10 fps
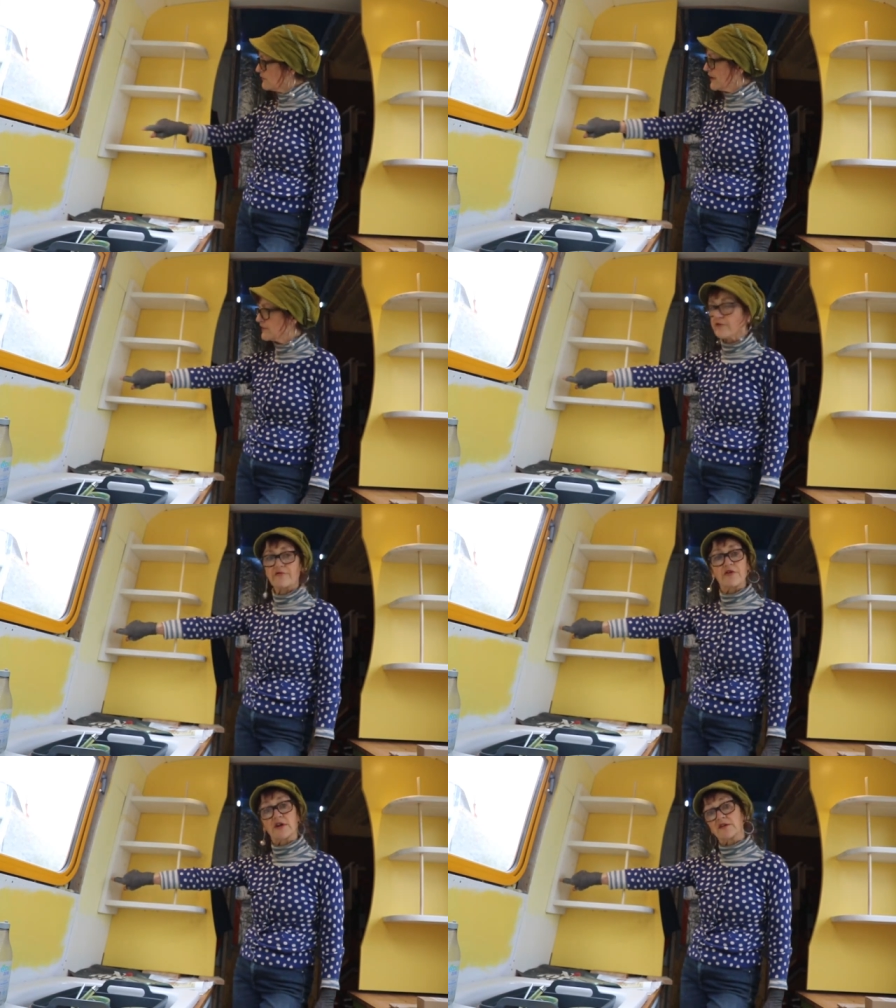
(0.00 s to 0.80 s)
around the
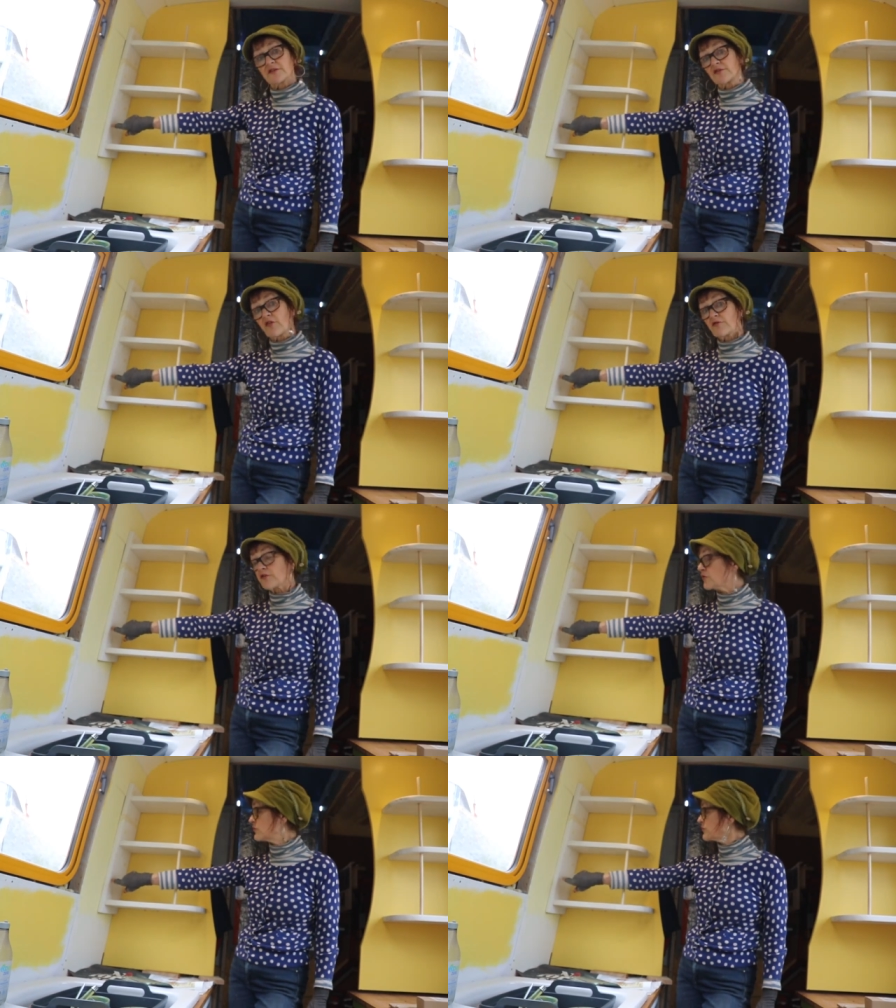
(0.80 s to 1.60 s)
front of
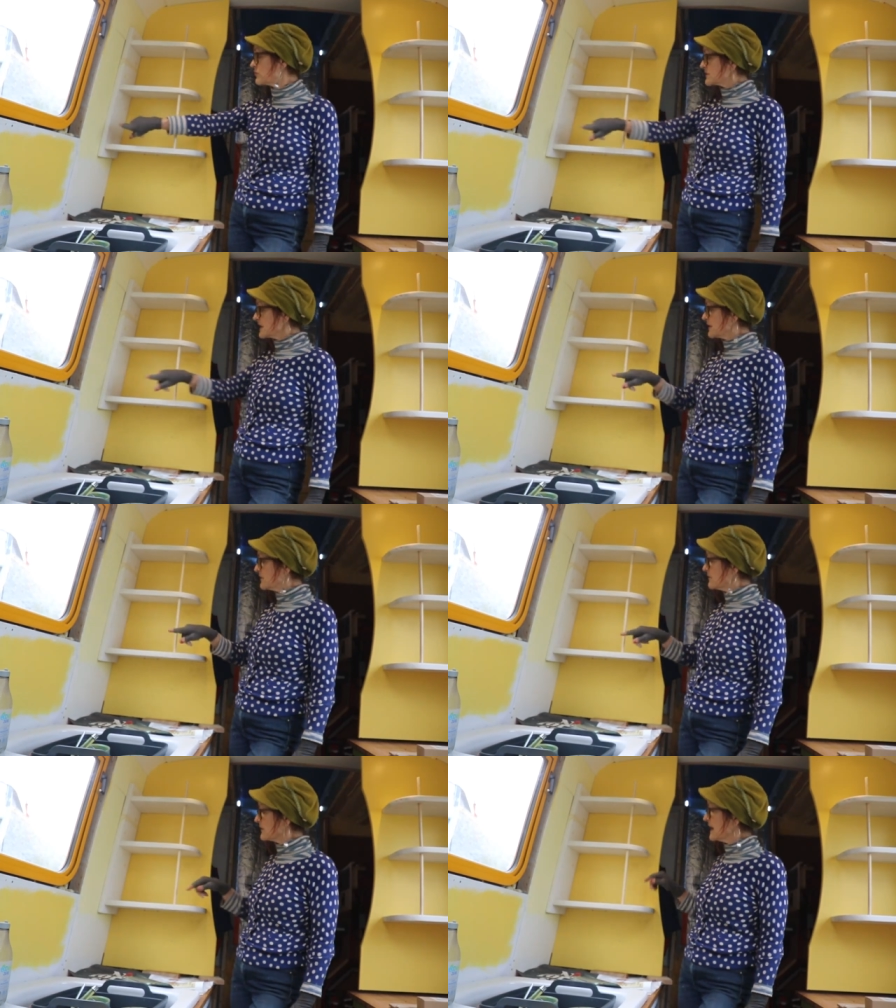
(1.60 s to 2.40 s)
the cord and
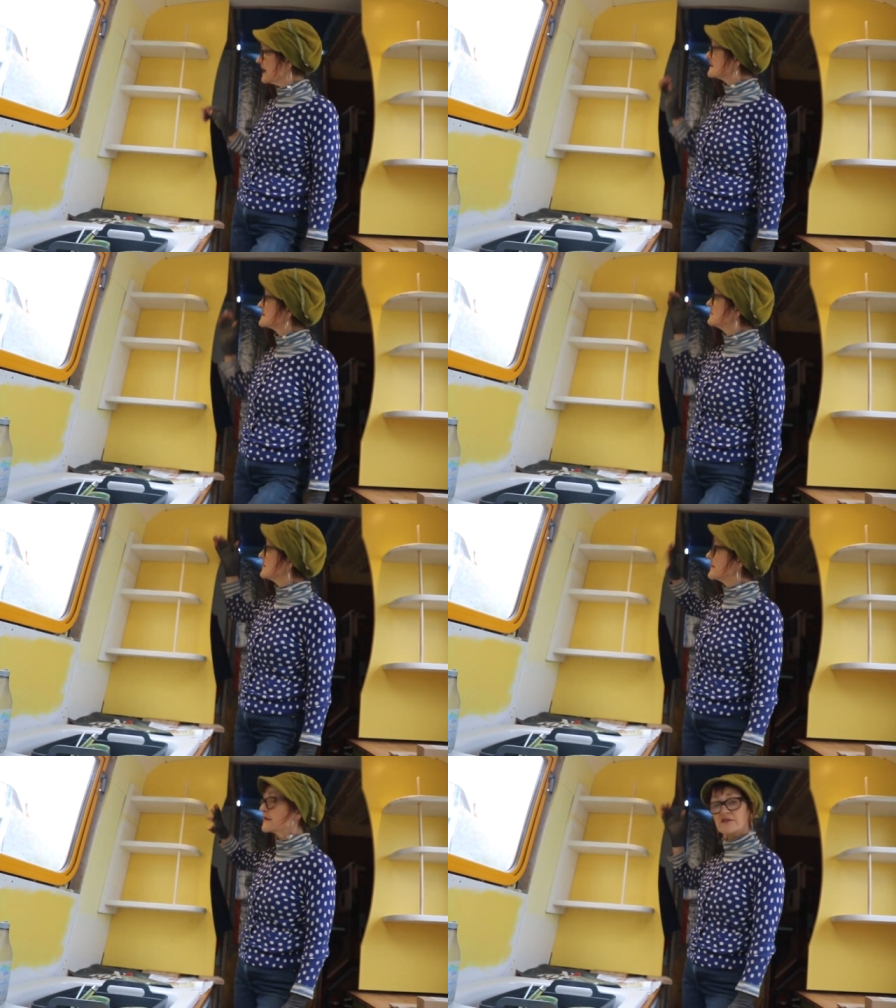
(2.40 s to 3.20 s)
along there, so
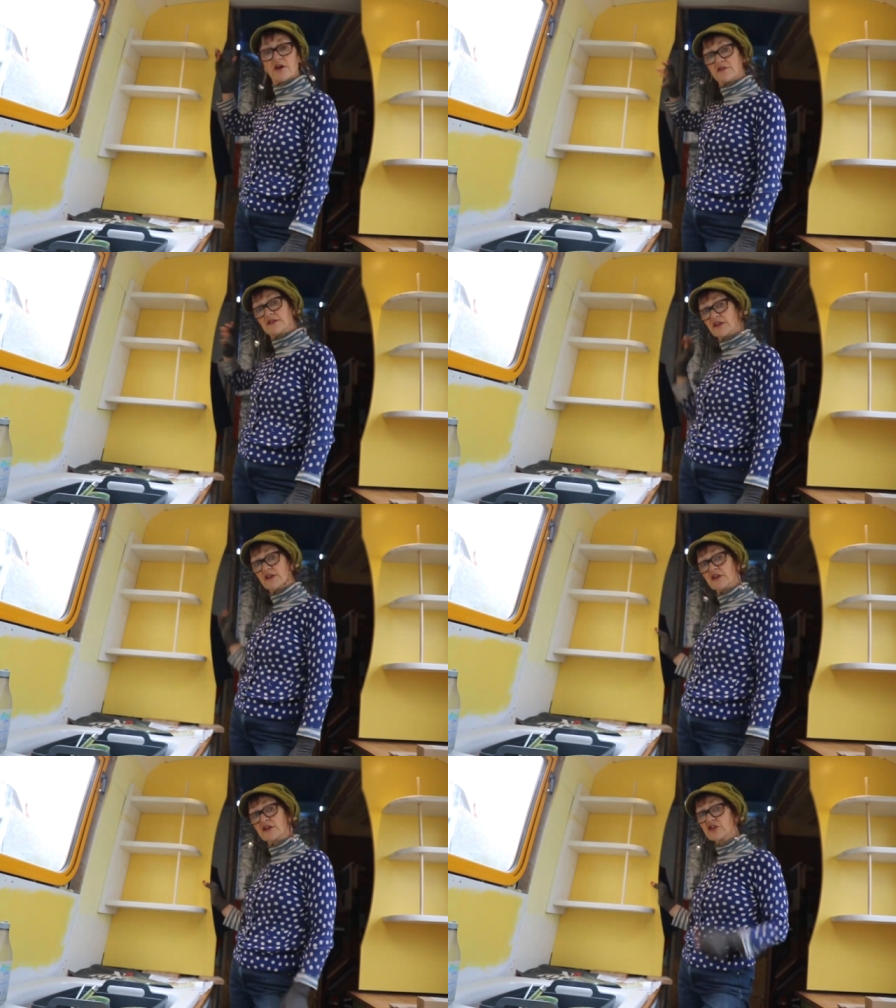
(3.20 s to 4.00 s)
nothing's going
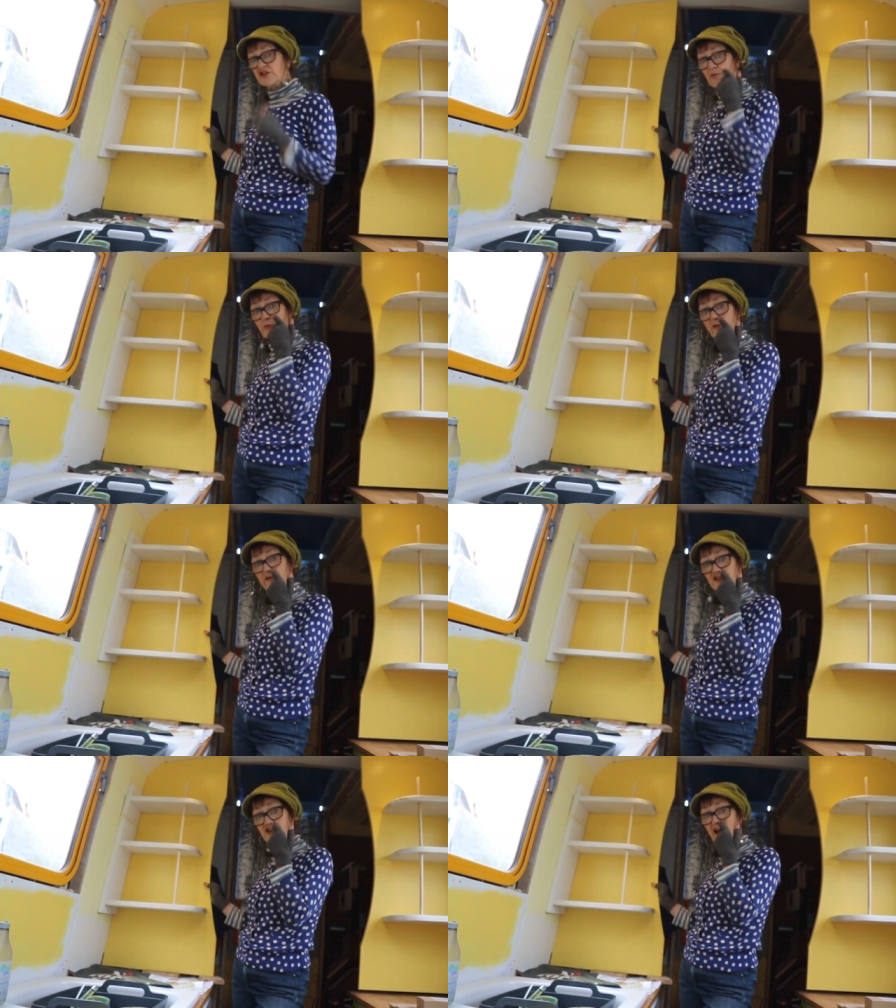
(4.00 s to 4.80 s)
to jump off
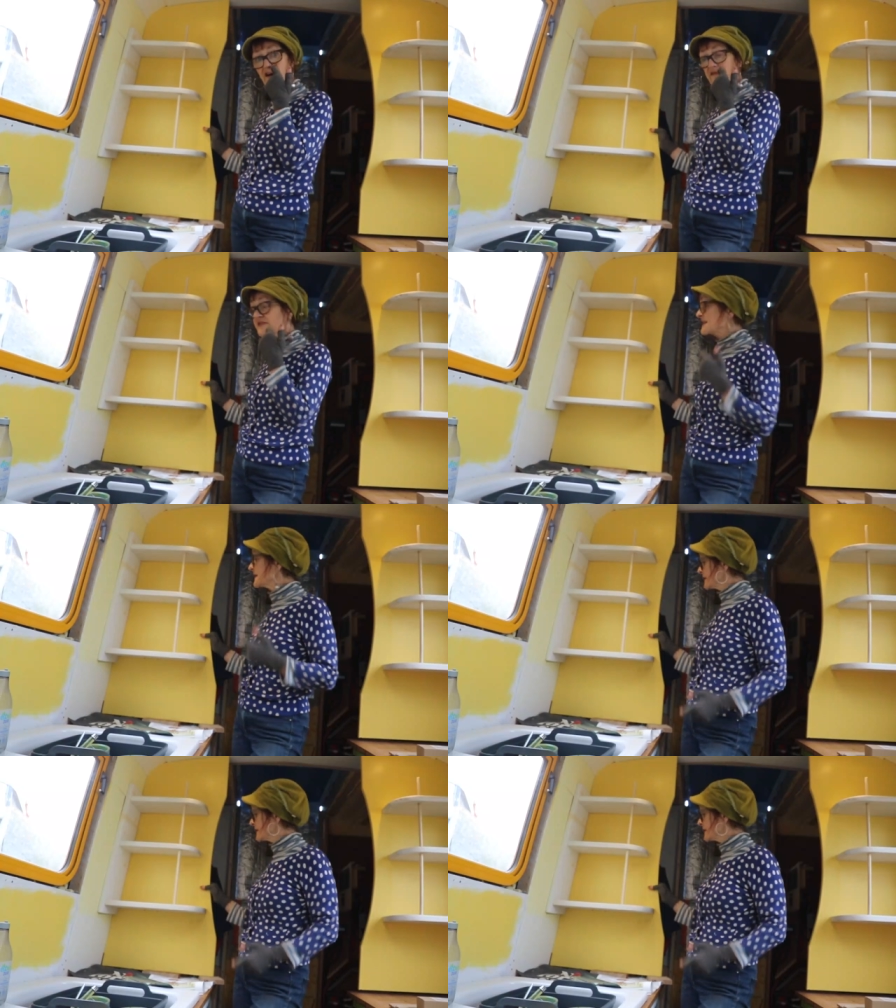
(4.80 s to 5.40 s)
the shelves.